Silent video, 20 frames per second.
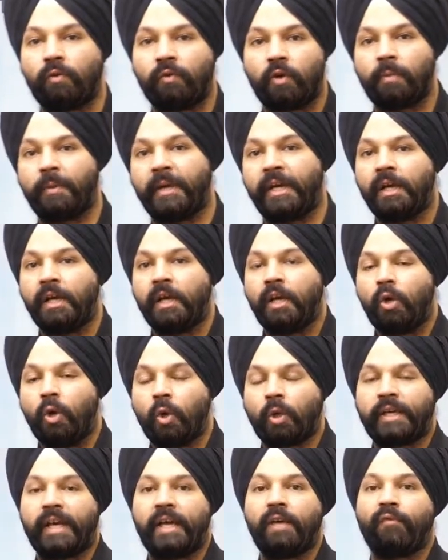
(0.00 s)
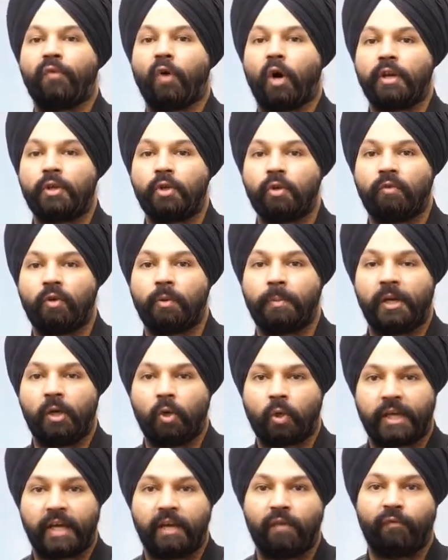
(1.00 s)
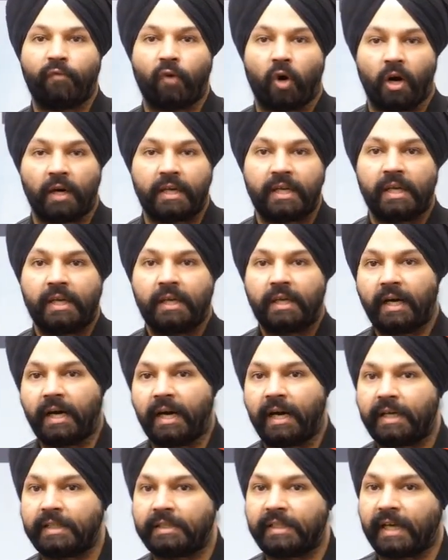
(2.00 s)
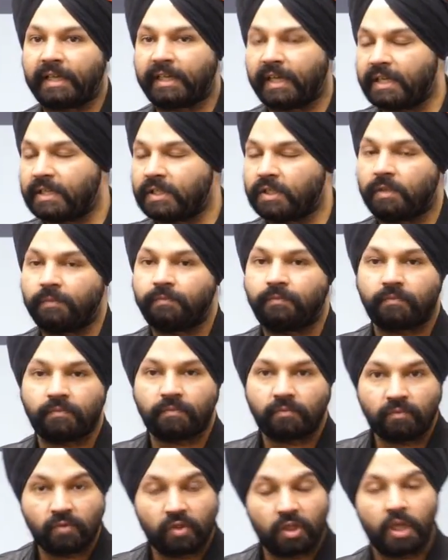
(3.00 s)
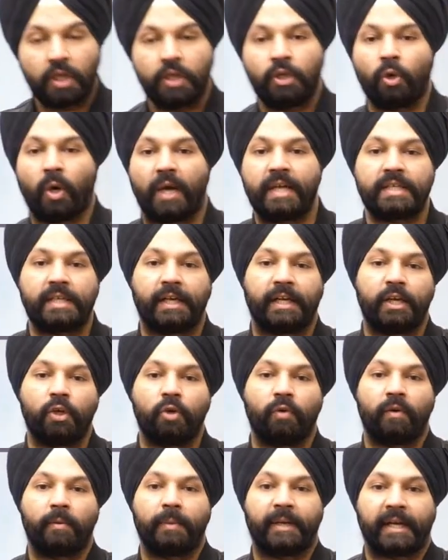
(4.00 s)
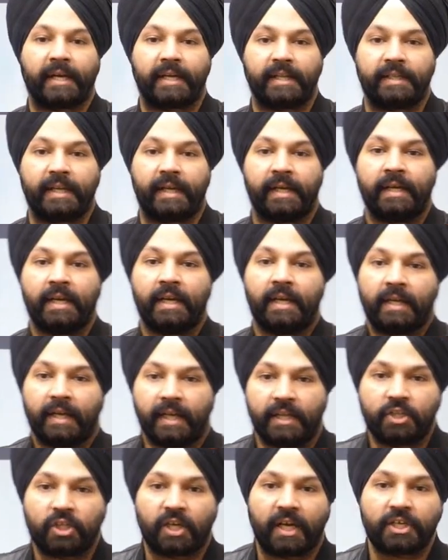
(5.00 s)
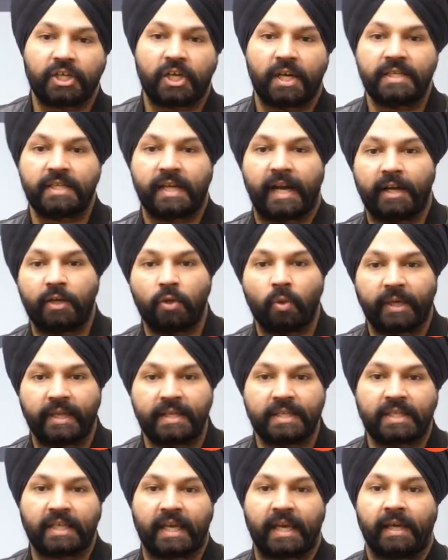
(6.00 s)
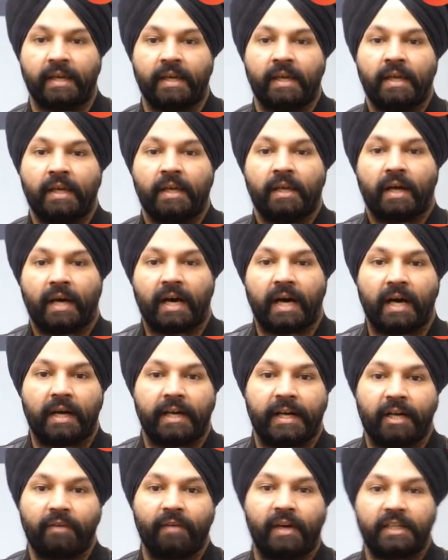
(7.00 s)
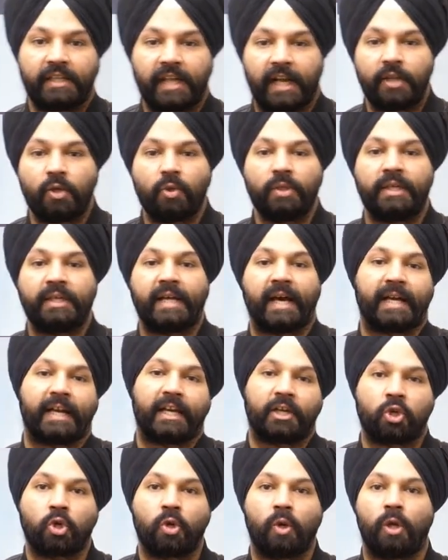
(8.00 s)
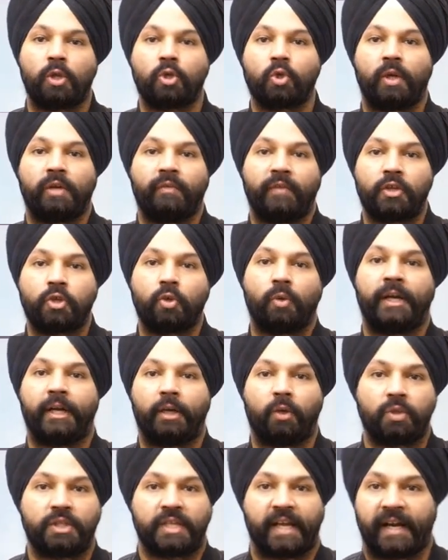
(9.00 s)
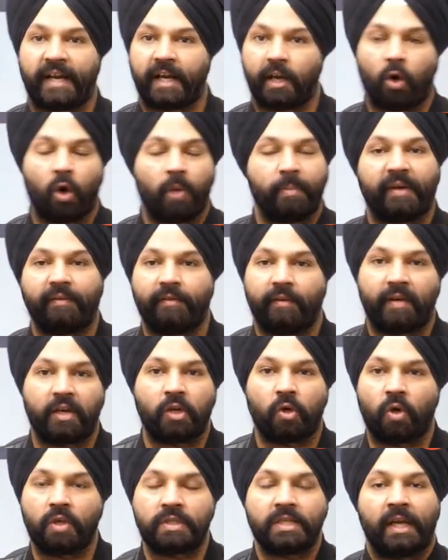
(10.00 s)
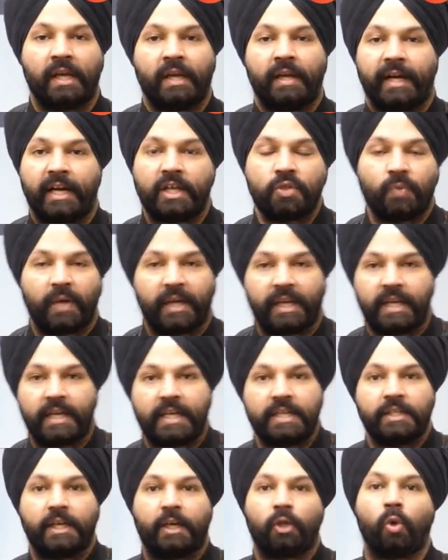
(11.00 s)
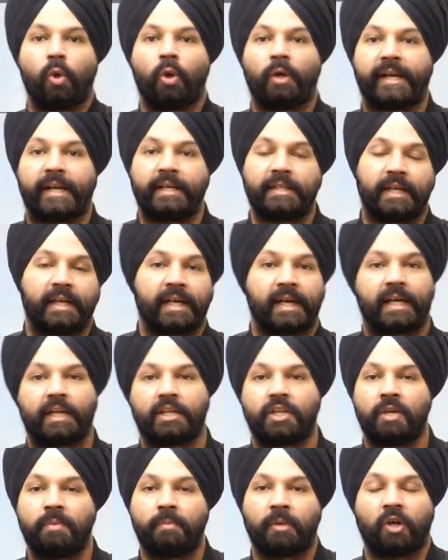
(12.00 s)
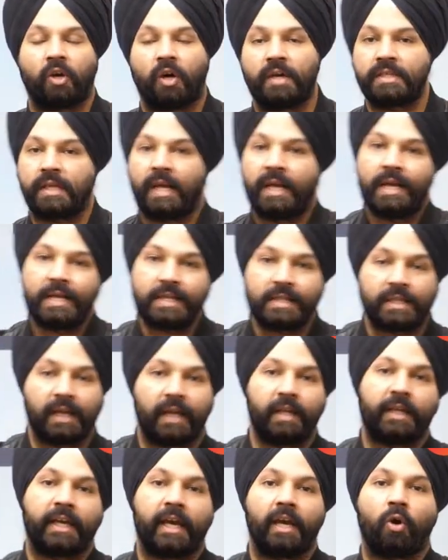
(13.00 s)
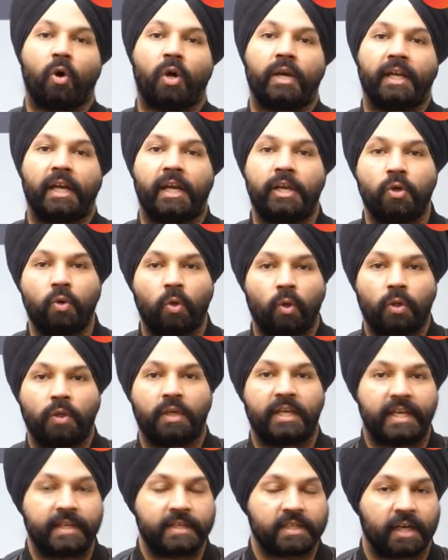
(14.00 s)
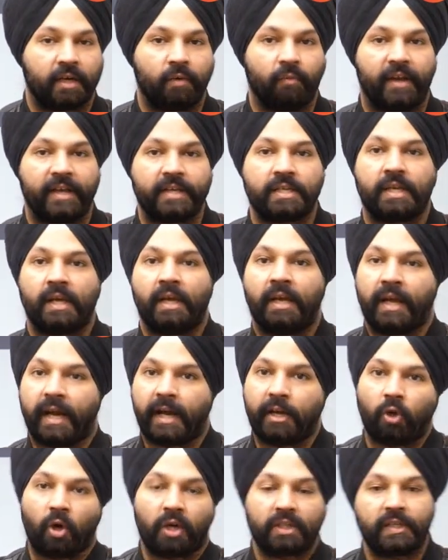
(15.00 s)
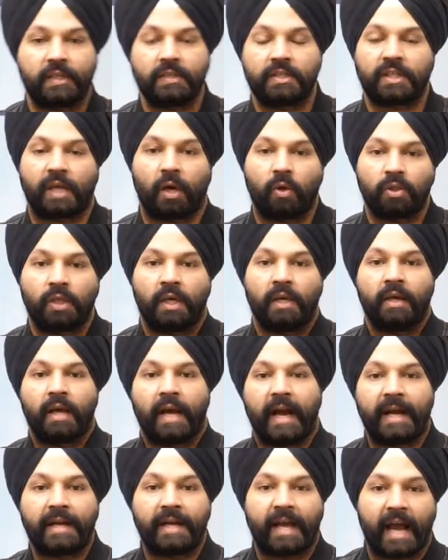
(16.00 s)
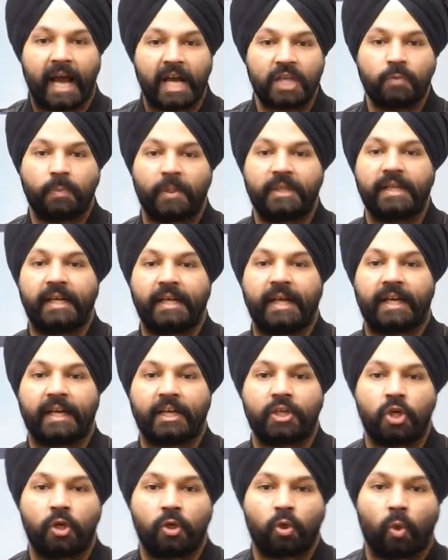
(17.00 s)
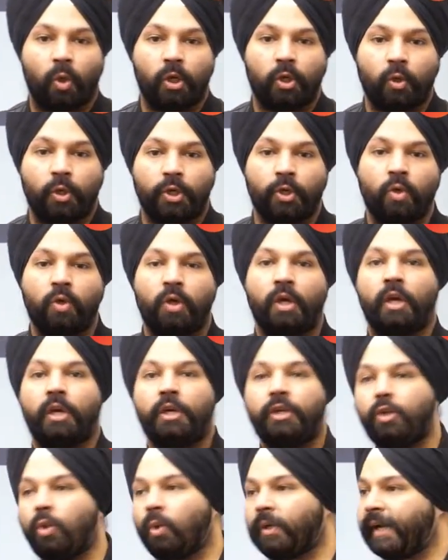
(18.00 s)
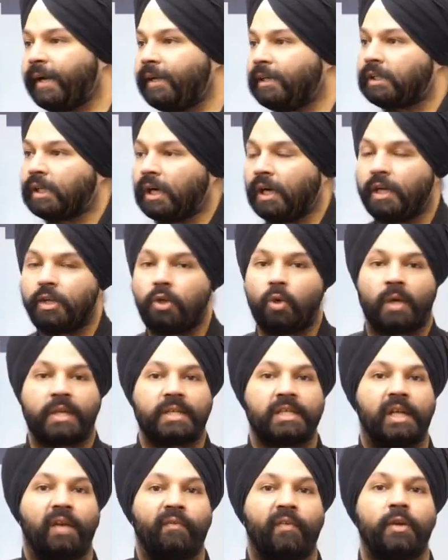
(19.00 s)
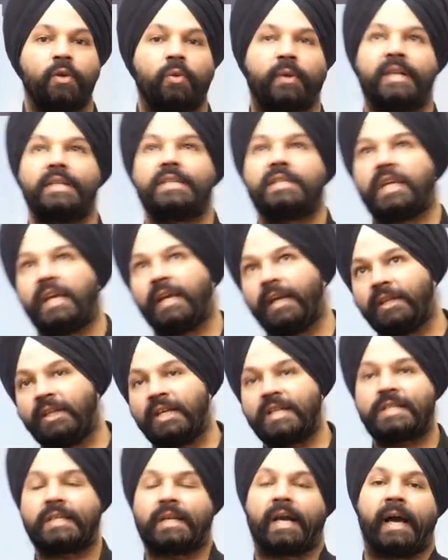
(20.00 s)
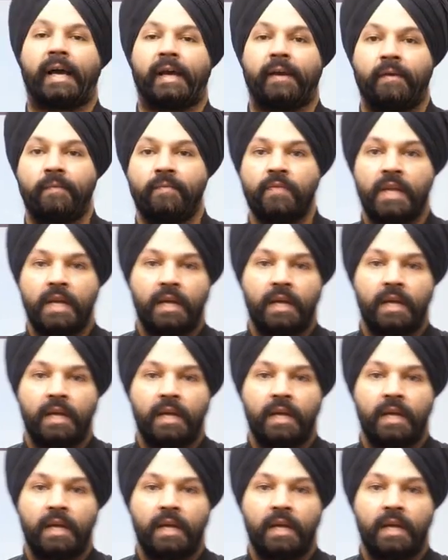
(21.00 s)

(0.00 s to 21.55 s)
when you would be looking for that is your city, you would be getting the instructions and you can see, it will tell you the direction also in which you need to see. And I hope everyone knows it is very easy to locate the direction because sun ke accordingly, you know, east and west and north and south. And as per the direction told to you, you can turn yourself and you can see in the sky.